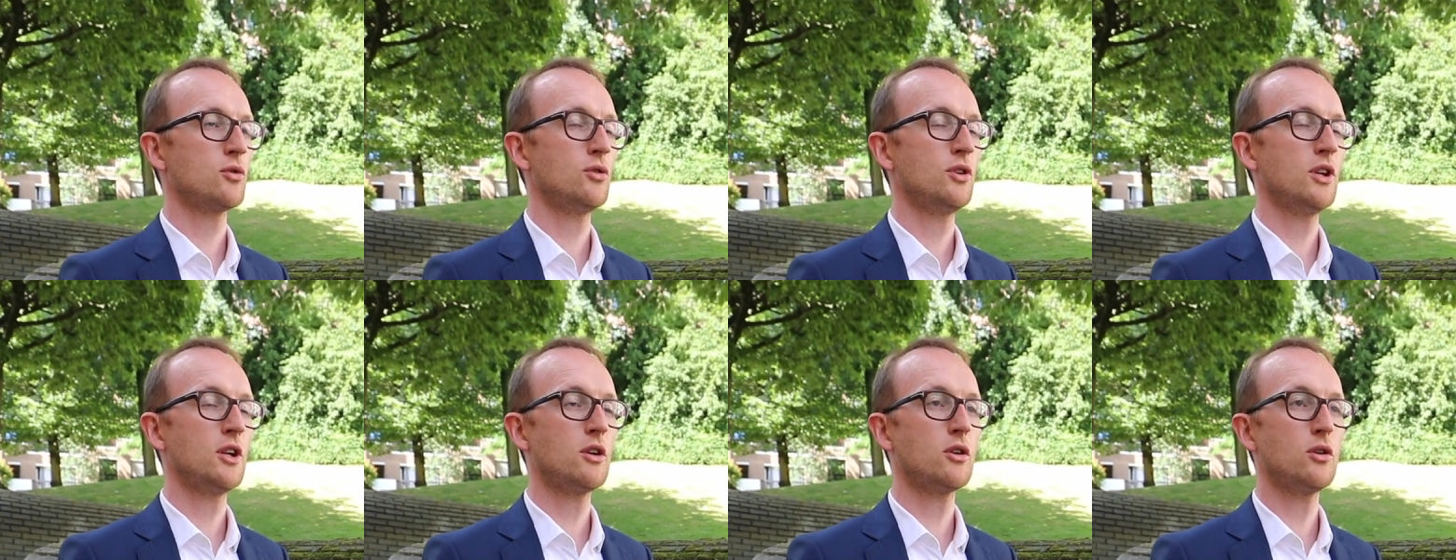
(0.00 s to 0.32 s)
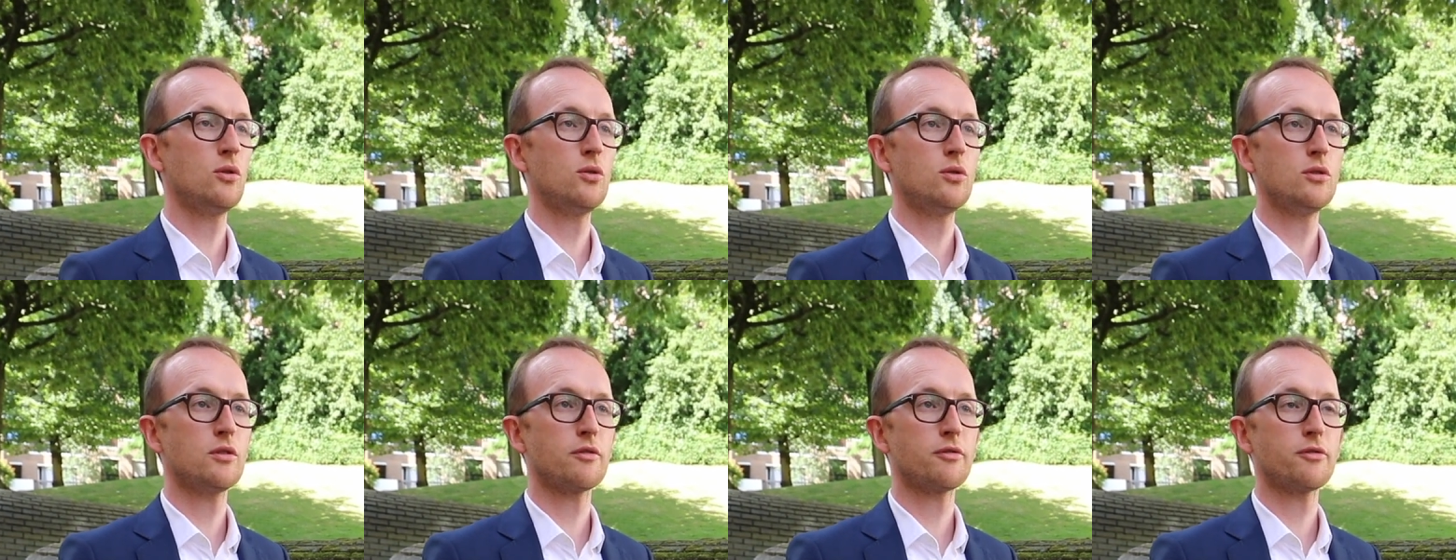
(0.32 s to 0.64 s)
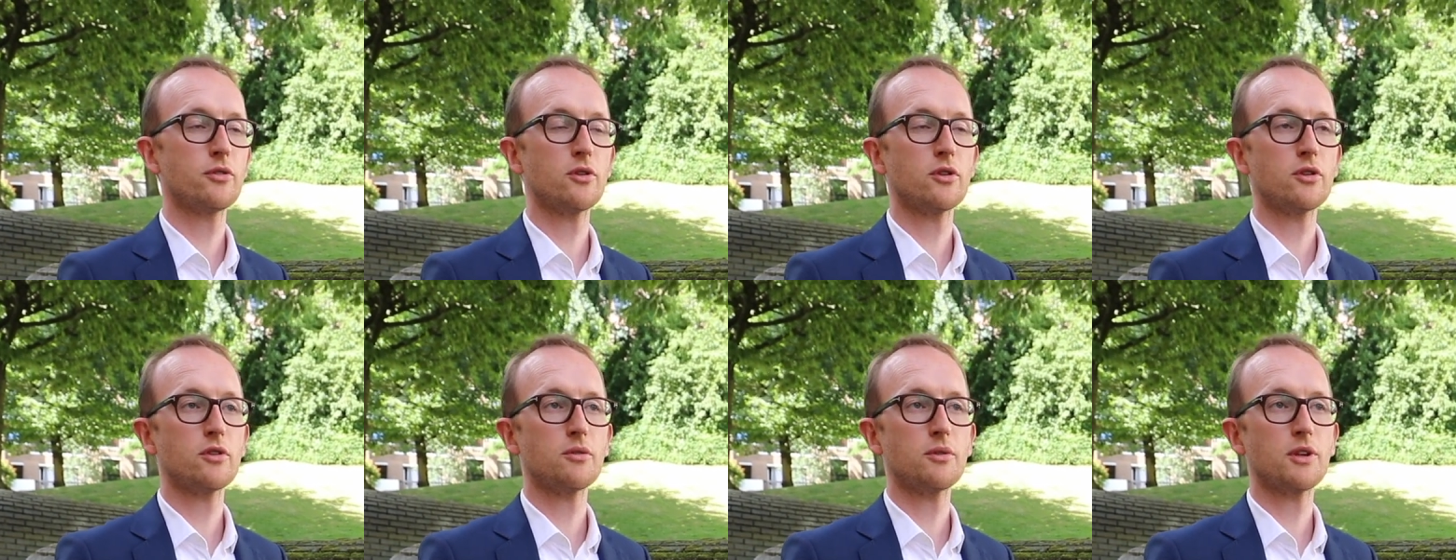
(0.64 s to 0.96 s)
could include a
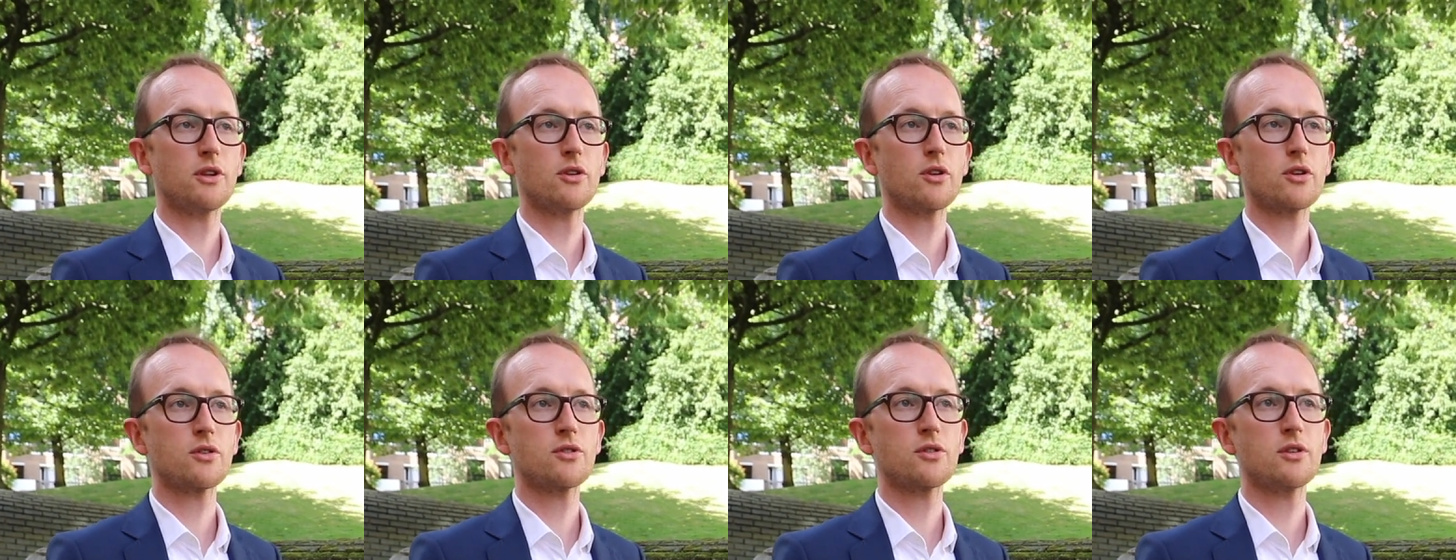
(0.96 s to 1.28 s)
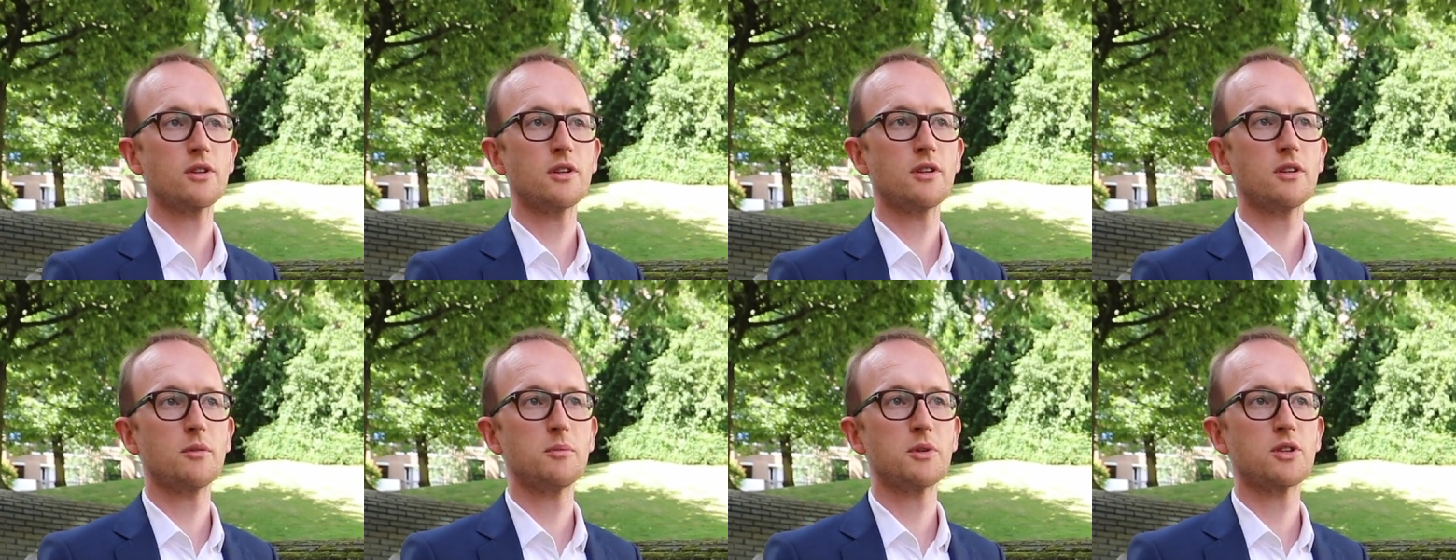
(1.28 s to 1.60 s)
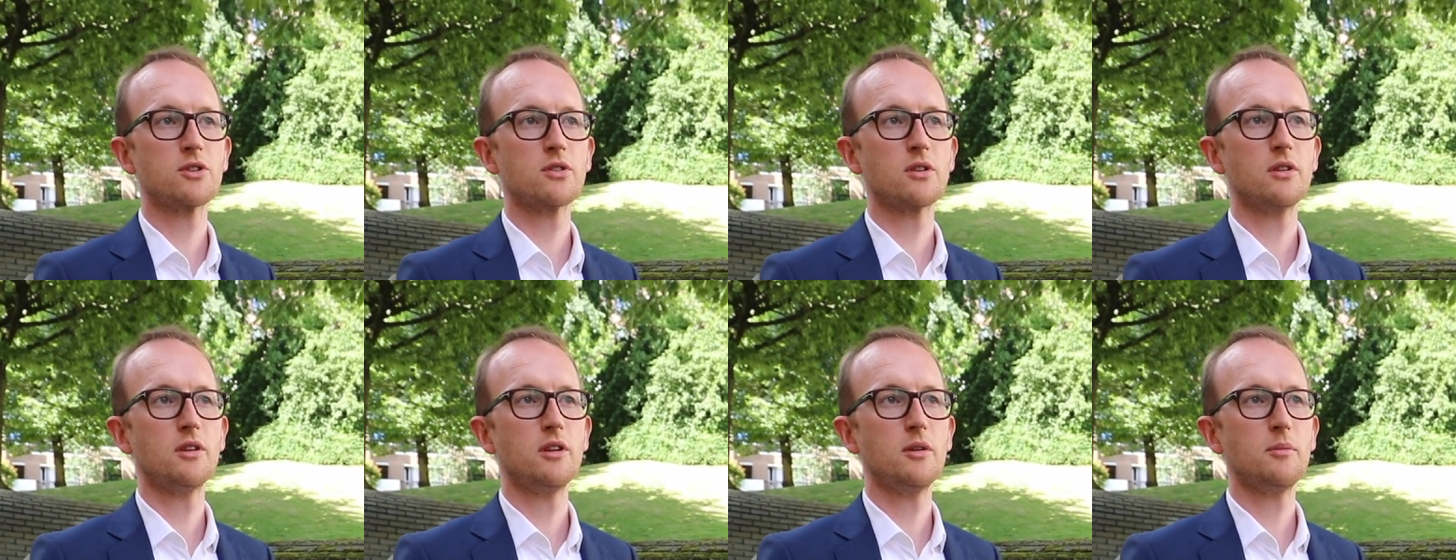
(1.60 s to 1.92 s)
further reduction in
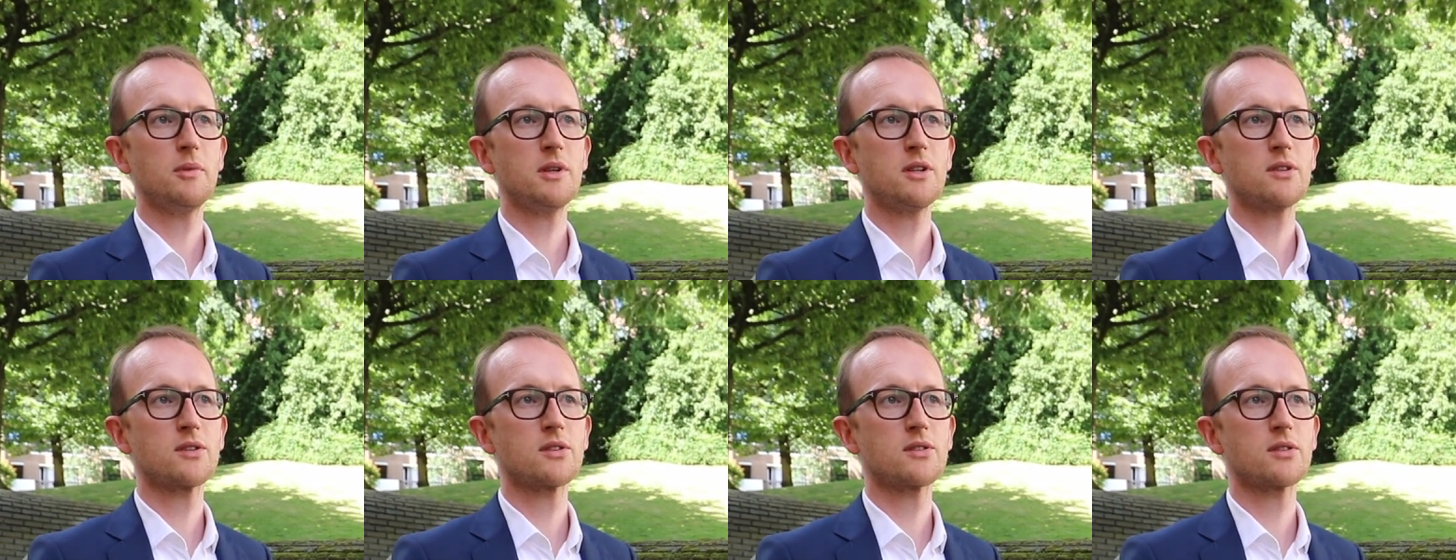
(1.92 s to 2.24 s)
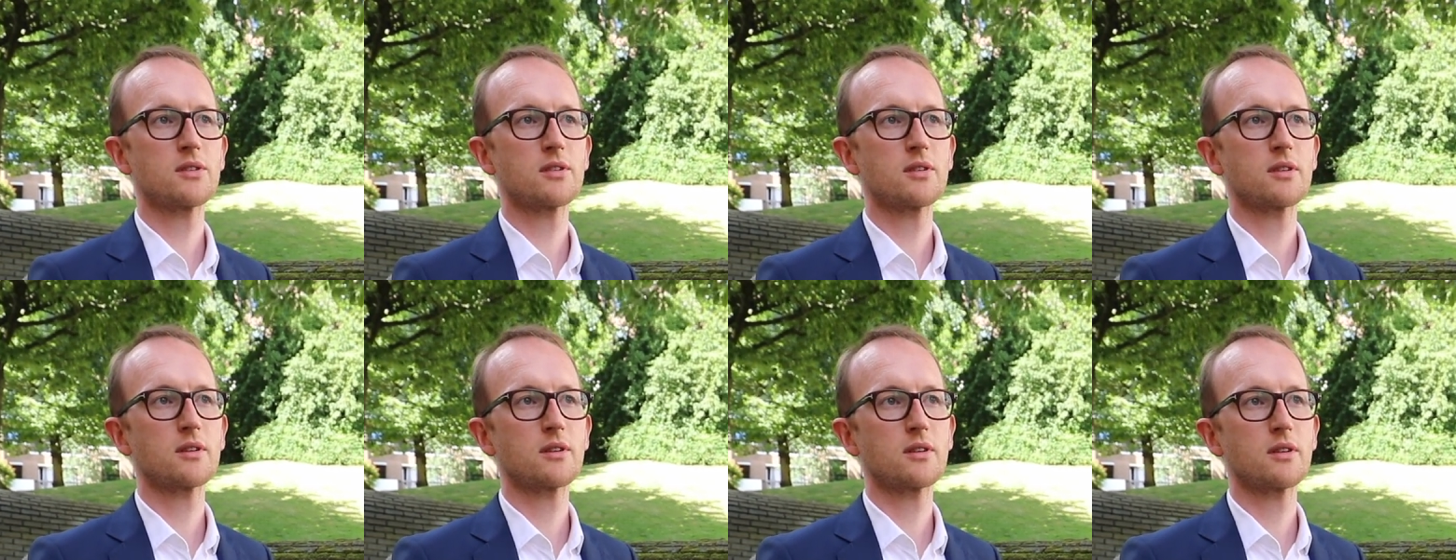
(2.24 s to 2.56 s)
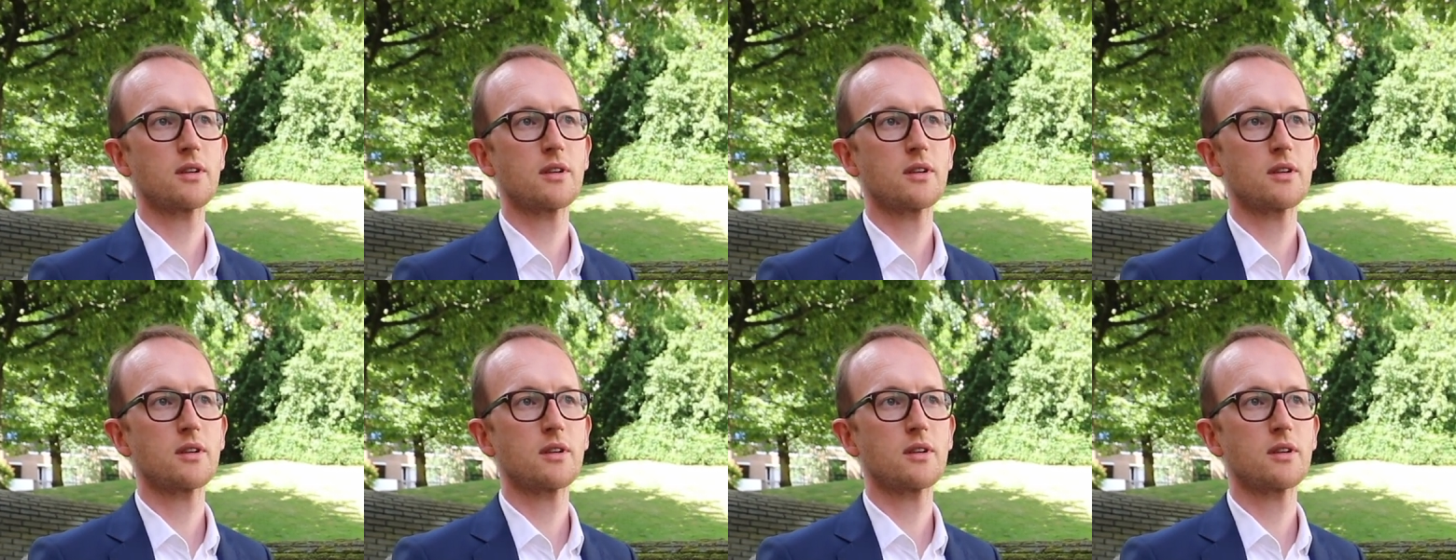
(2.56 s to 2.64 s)
emission limits